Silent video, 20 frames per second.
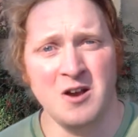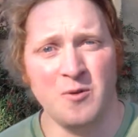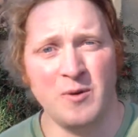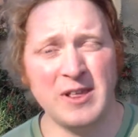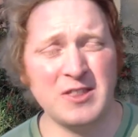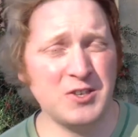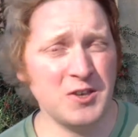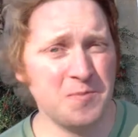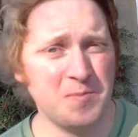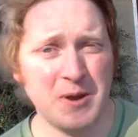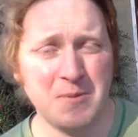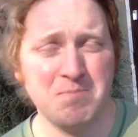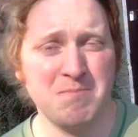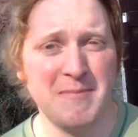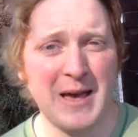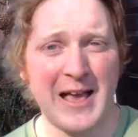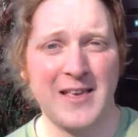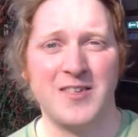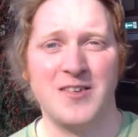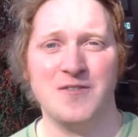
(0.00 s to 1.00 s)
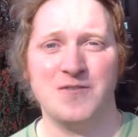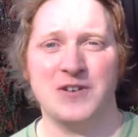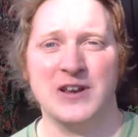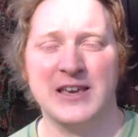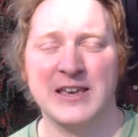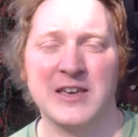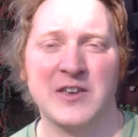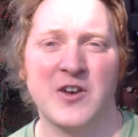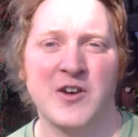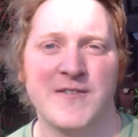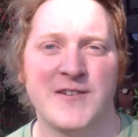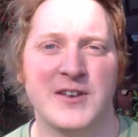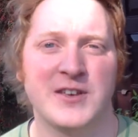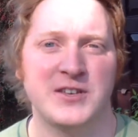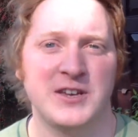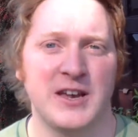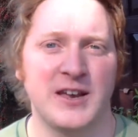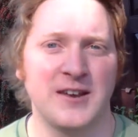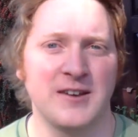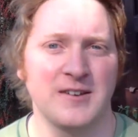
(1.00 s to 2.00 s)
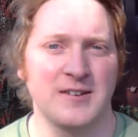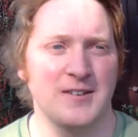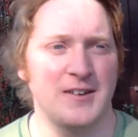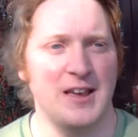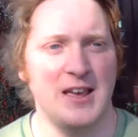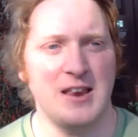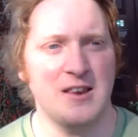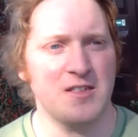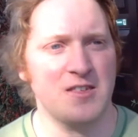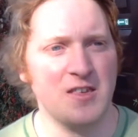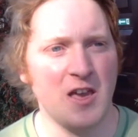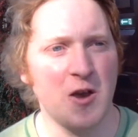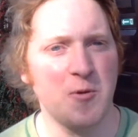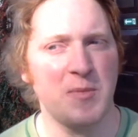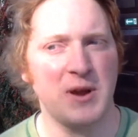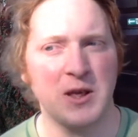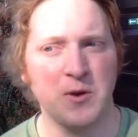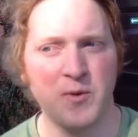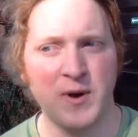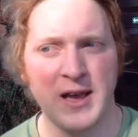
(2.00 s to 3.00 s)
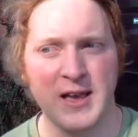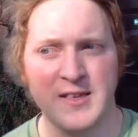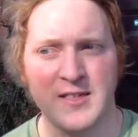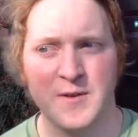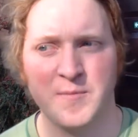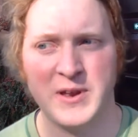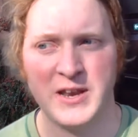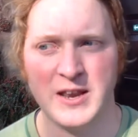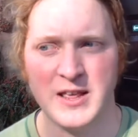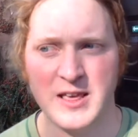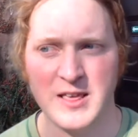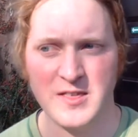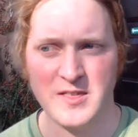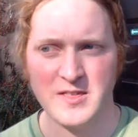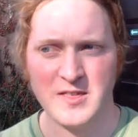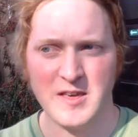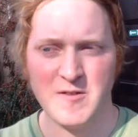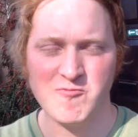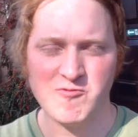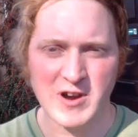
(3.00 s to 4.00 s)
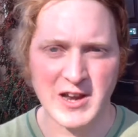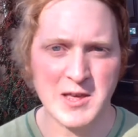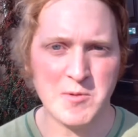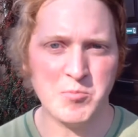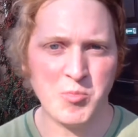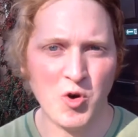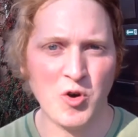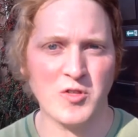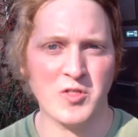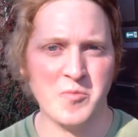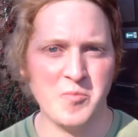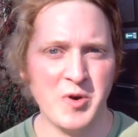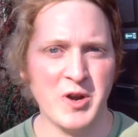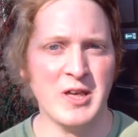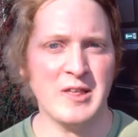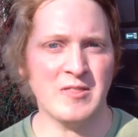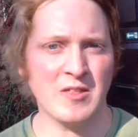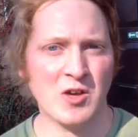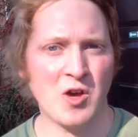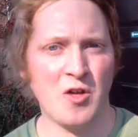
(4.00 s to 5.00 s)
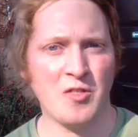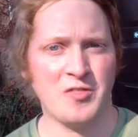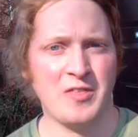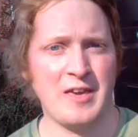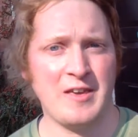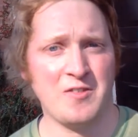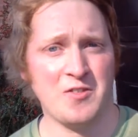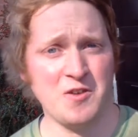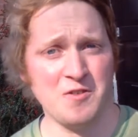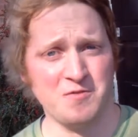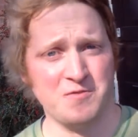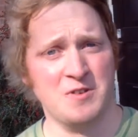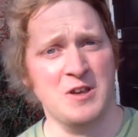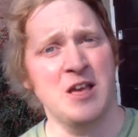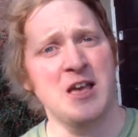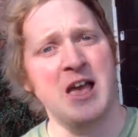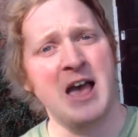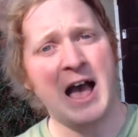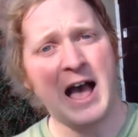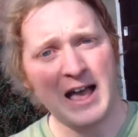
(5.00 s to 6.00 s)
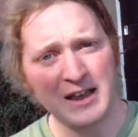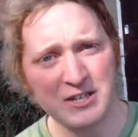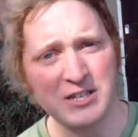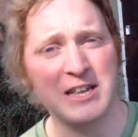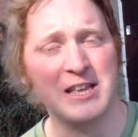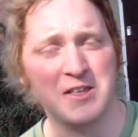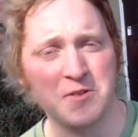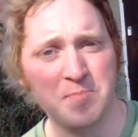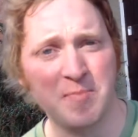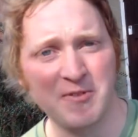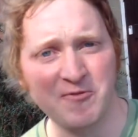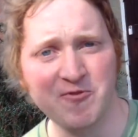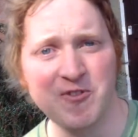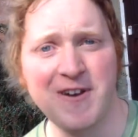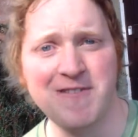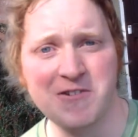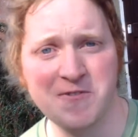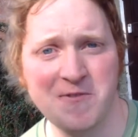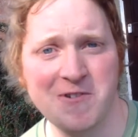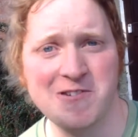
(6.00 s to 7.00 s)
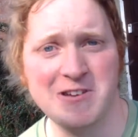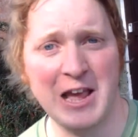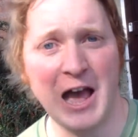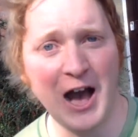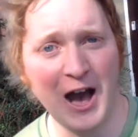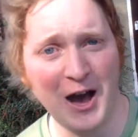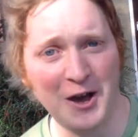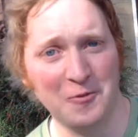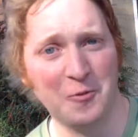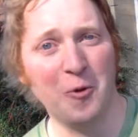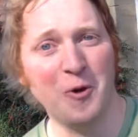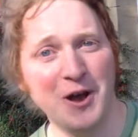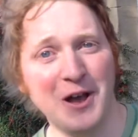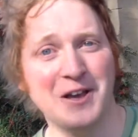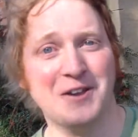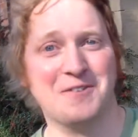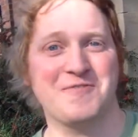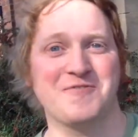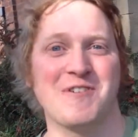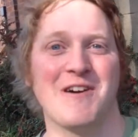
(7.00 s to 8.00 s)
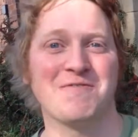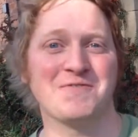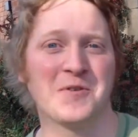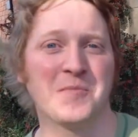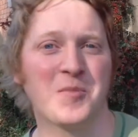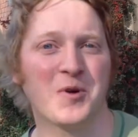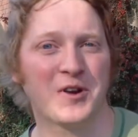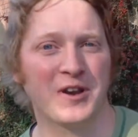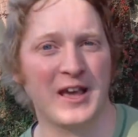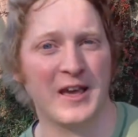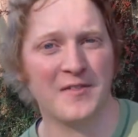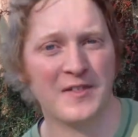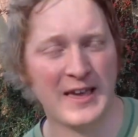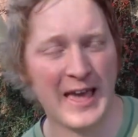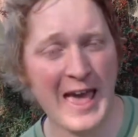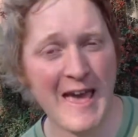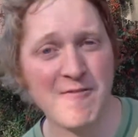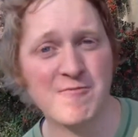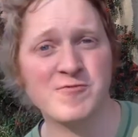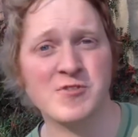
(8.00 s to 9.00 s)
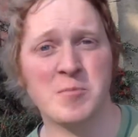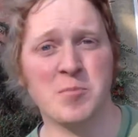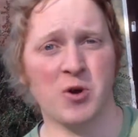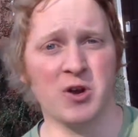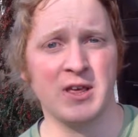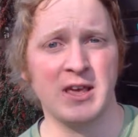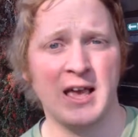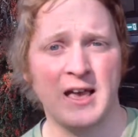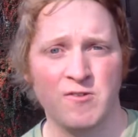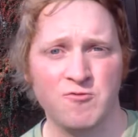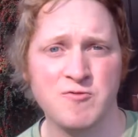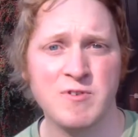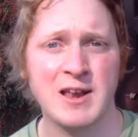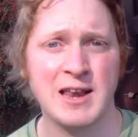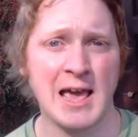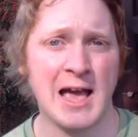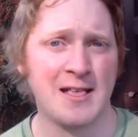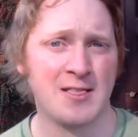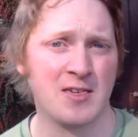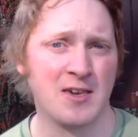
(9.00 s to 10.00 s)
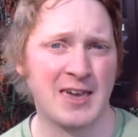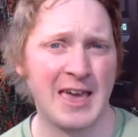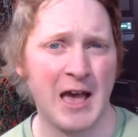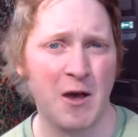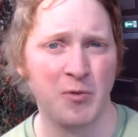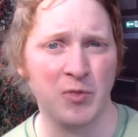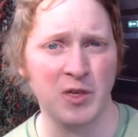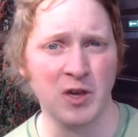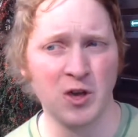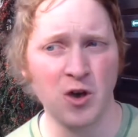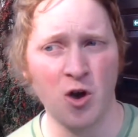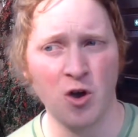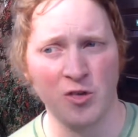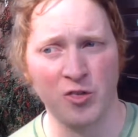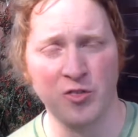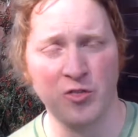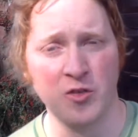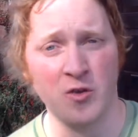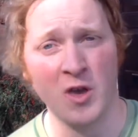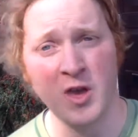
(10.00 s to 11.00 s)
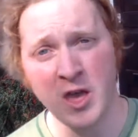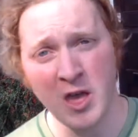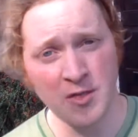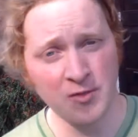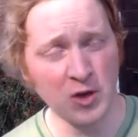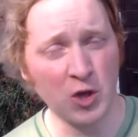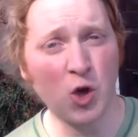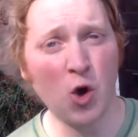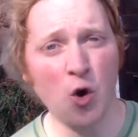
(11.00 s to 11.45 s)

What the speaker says: Well, it's just been massively encouraging in so many ways. I mean, it's really important to put it in the context of, actually, it's been very, very hard work for everybody. I think everybody has really had to count the cost. The